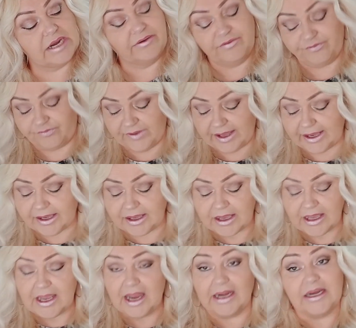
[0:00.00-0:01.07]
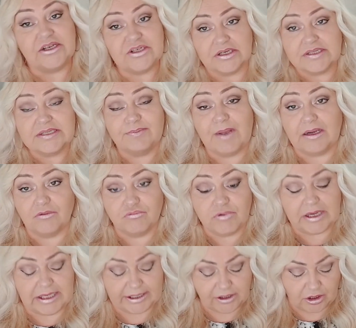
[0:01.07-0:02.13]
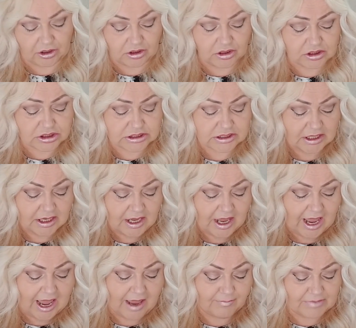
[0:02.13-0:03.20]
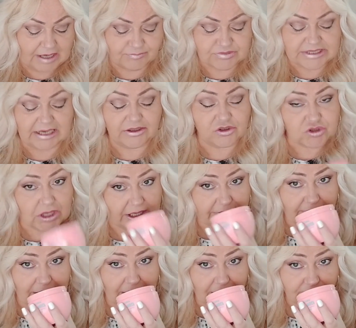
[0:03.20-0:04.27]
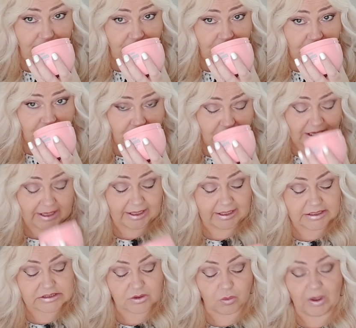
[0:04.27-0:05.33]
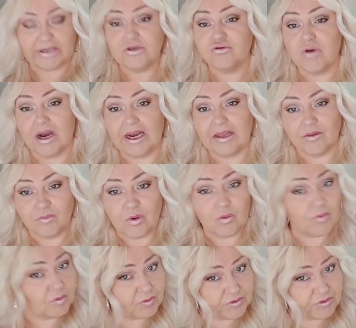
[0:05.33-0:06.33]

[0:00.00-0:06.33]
and fig, and it does smell really good. I'm dying to try that. My hair is quite dry at the moment